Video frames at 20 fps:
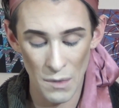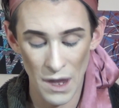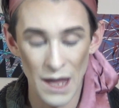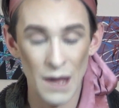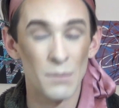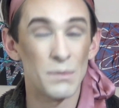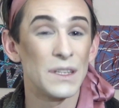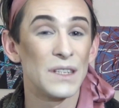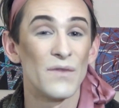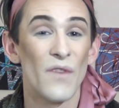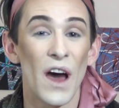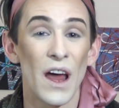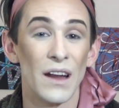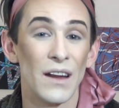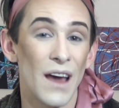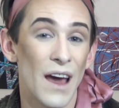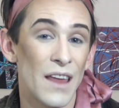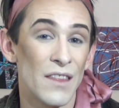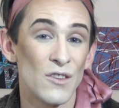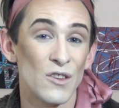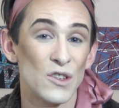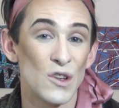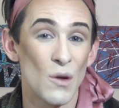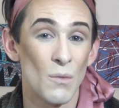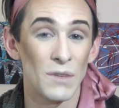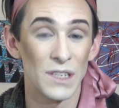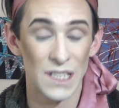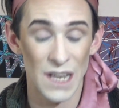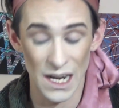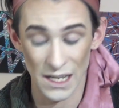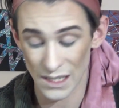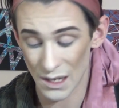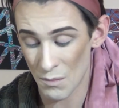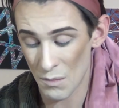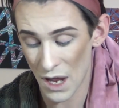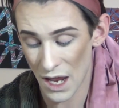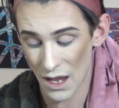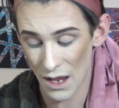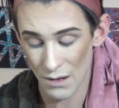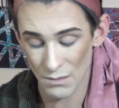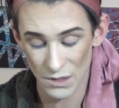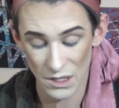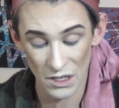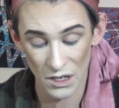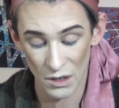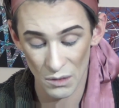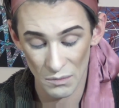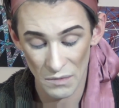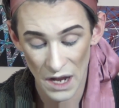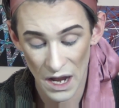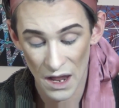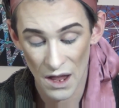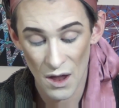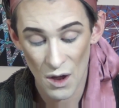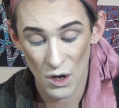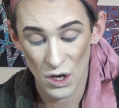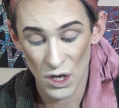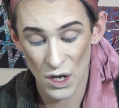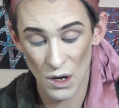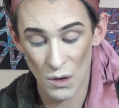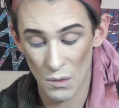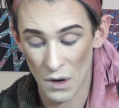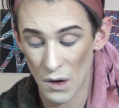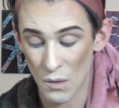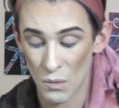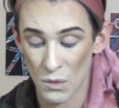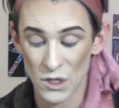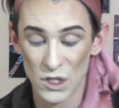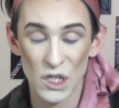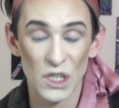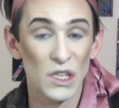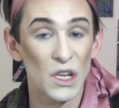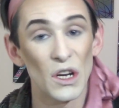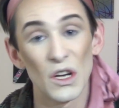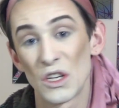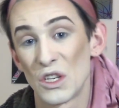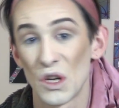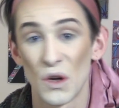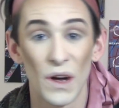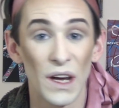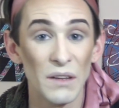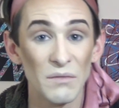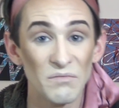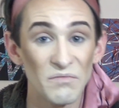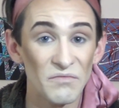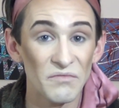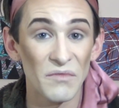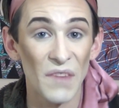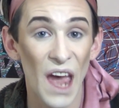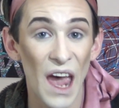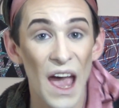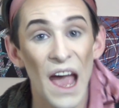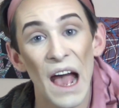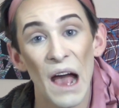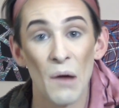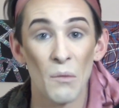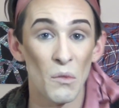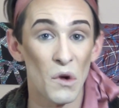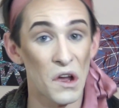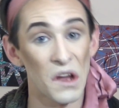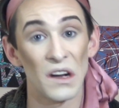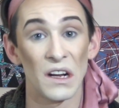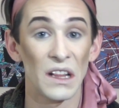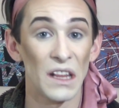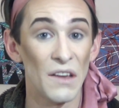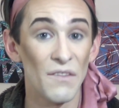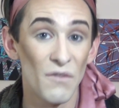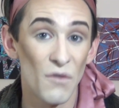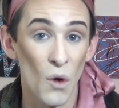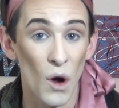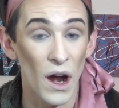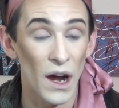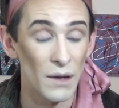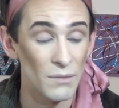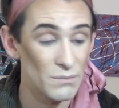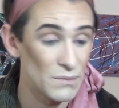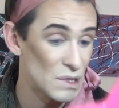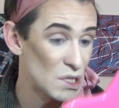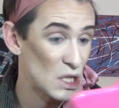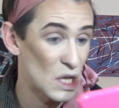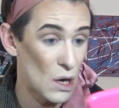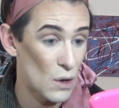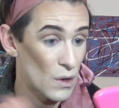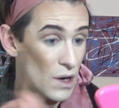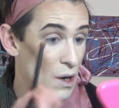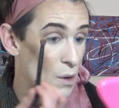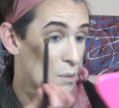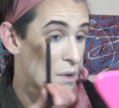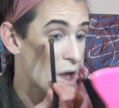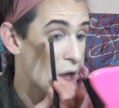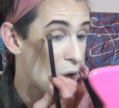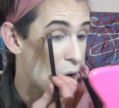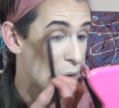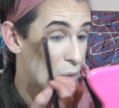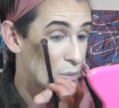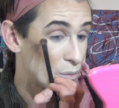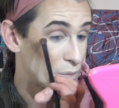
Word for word: Makeup is fun and there's no mistakes in makeup. So you know what? We're just going to do it and um, we're gonna live for it. So here we go.